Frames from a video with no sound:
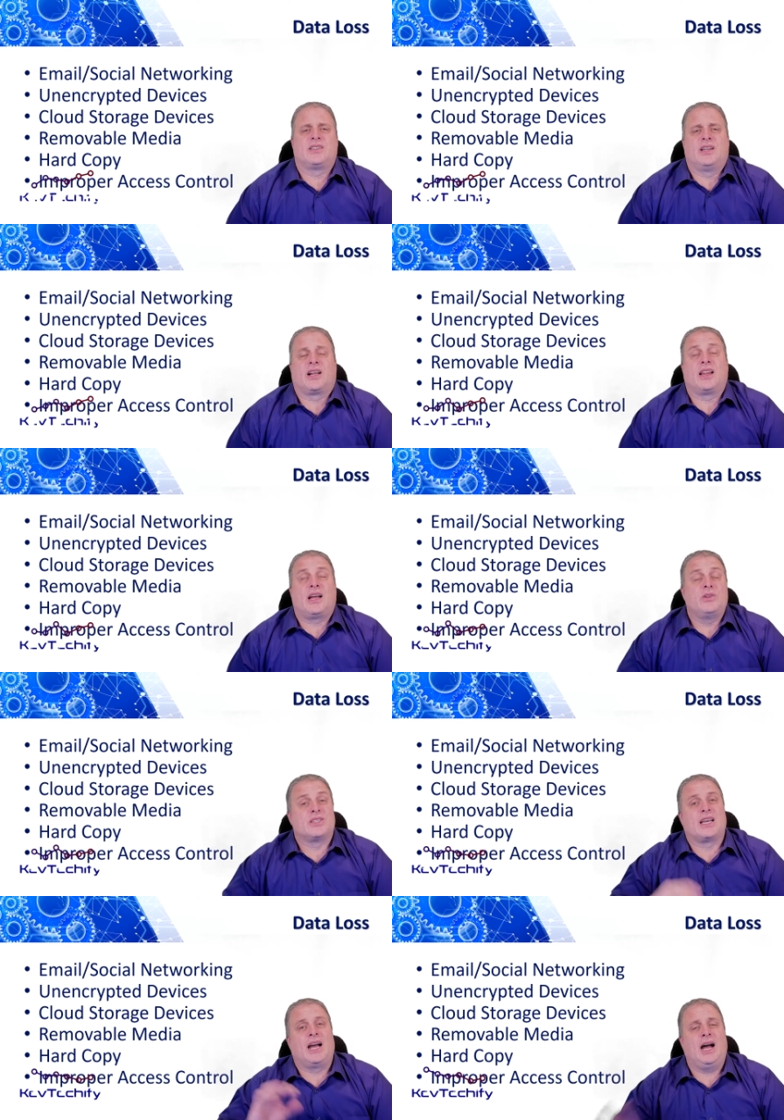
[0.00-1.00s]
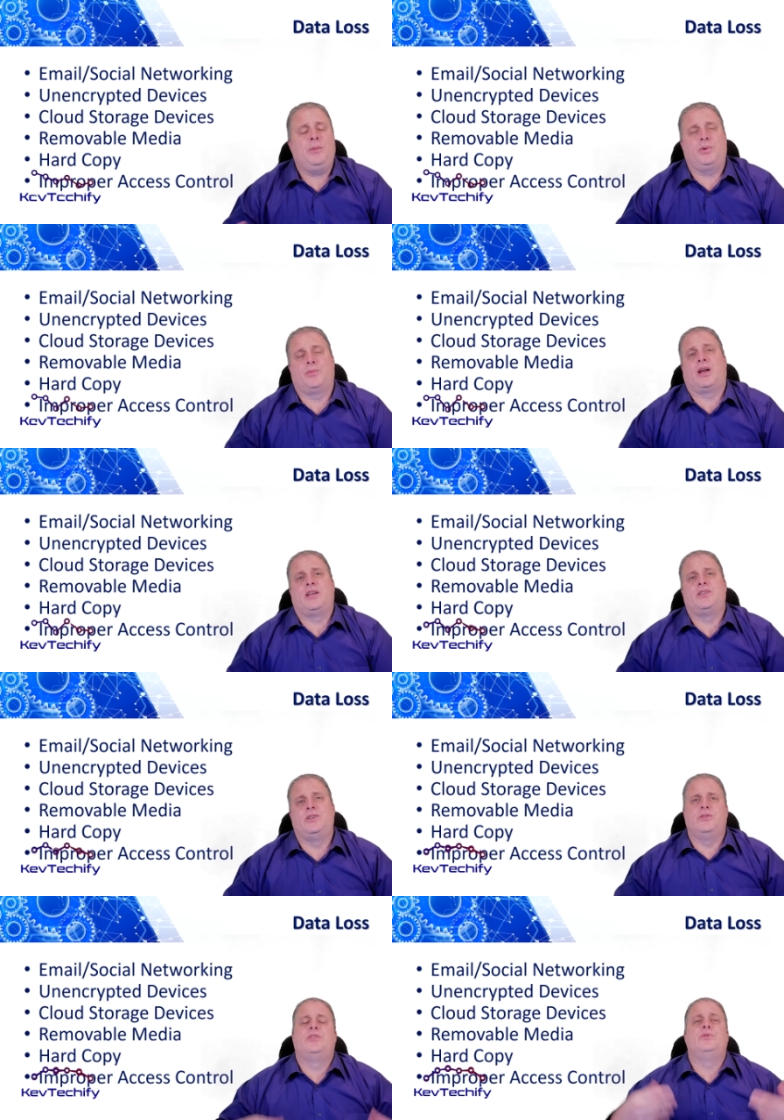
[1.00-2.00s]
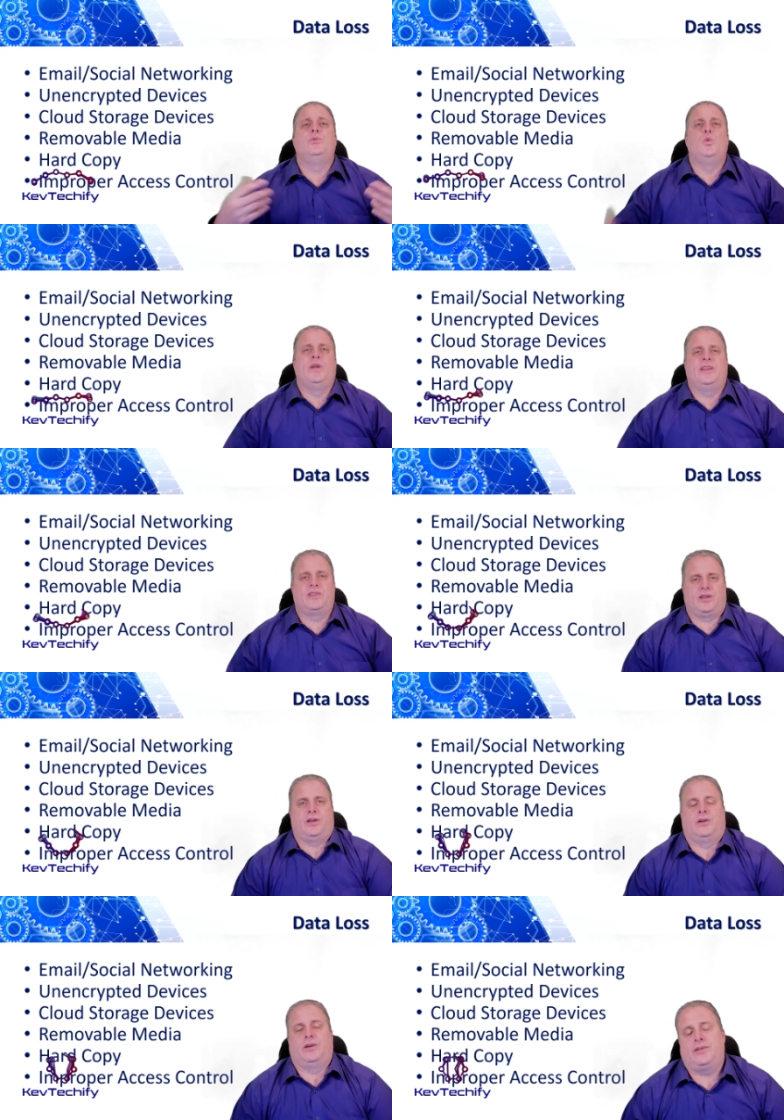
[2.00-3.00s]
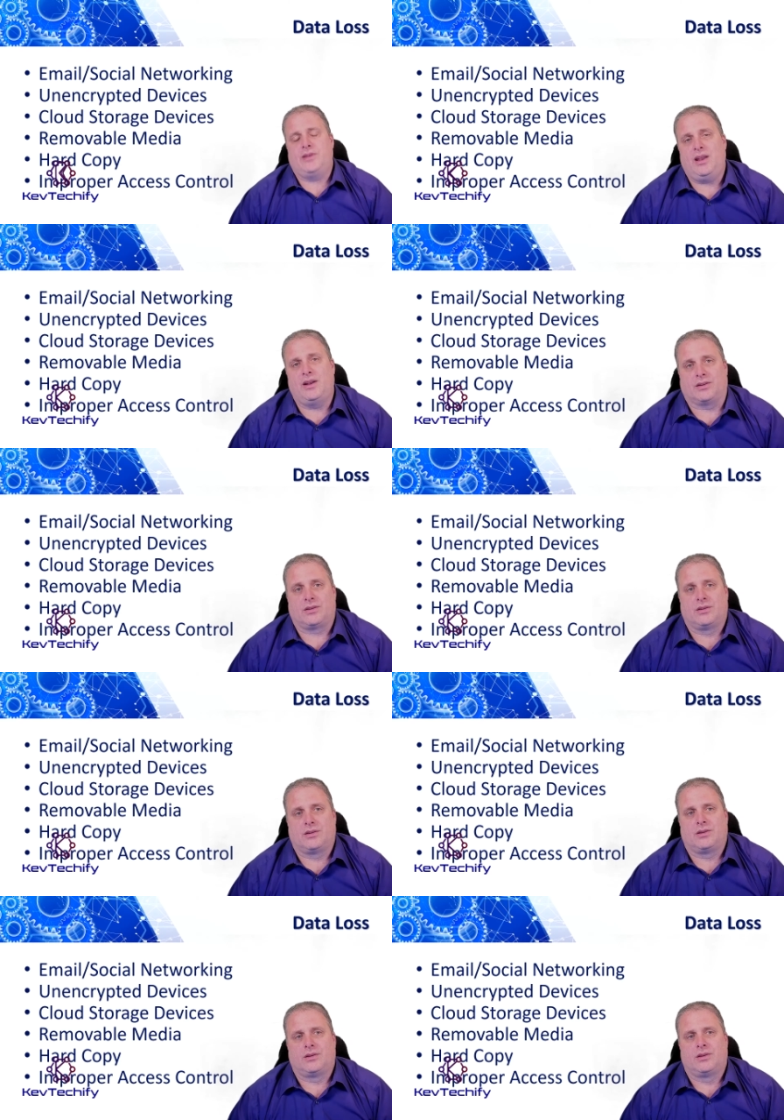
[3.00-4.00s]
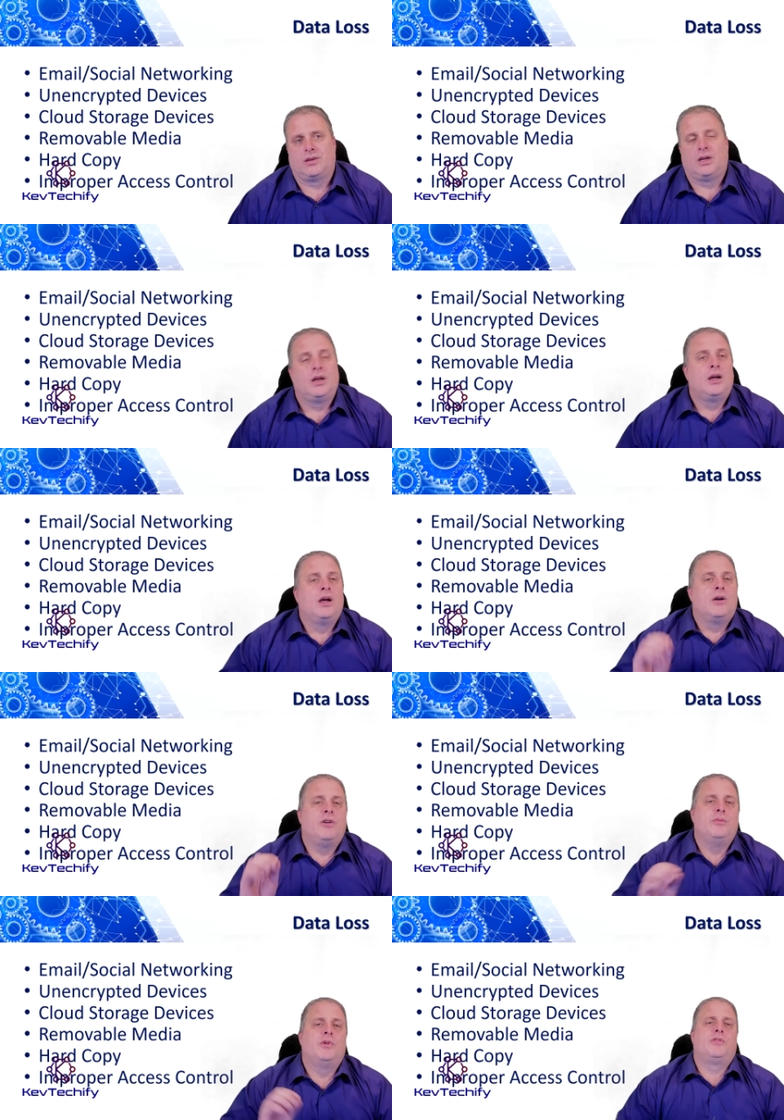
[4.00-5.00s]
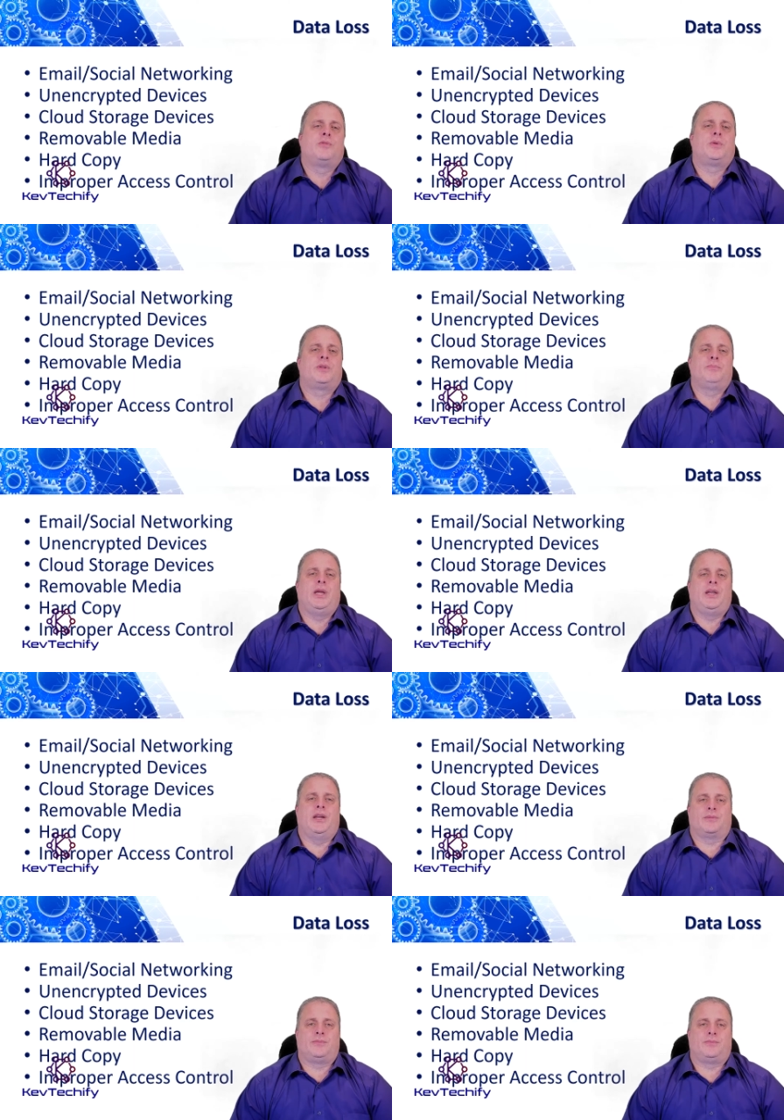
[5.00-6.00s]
to the cloud is compromised due to weak security settings. Removable media.